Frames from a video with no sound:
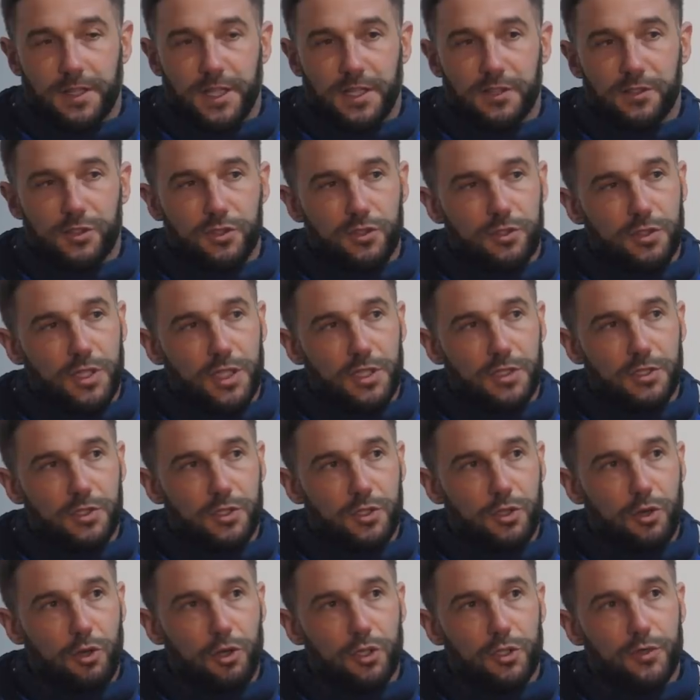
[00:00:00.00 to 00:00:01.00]
In, in
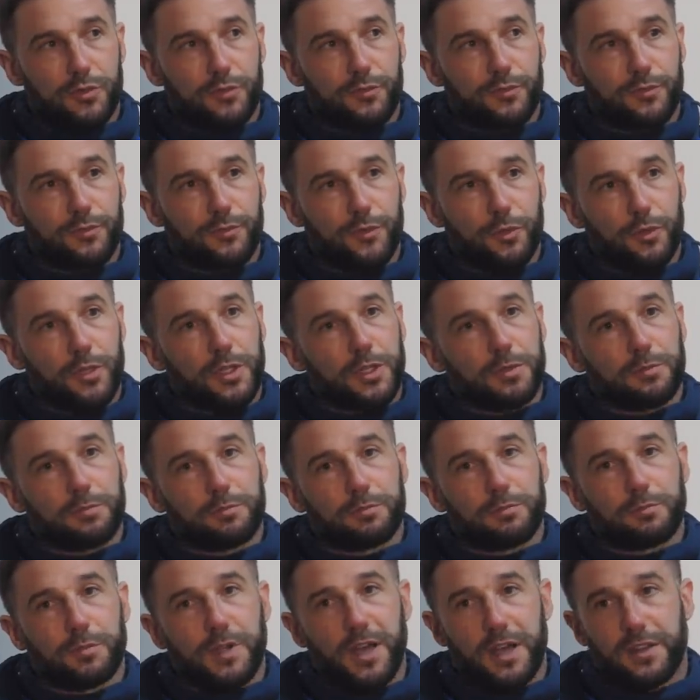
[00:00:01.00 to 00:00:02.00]
Scottish footy,
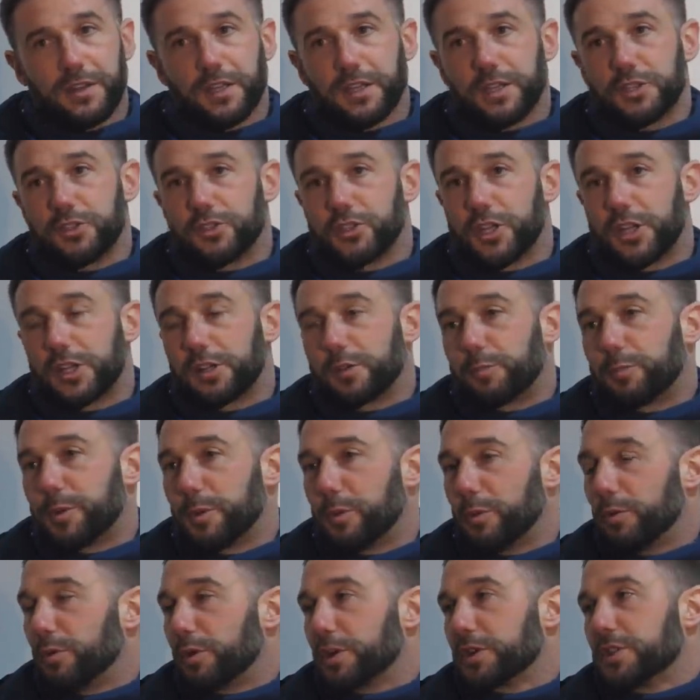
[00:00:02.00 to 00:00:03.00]
I think in general,
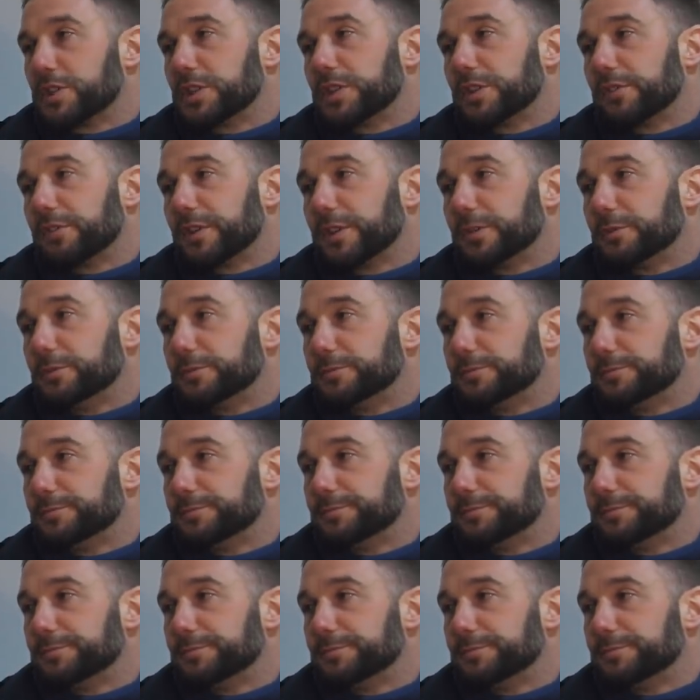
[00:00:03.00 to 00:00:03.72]
people want to see you fail.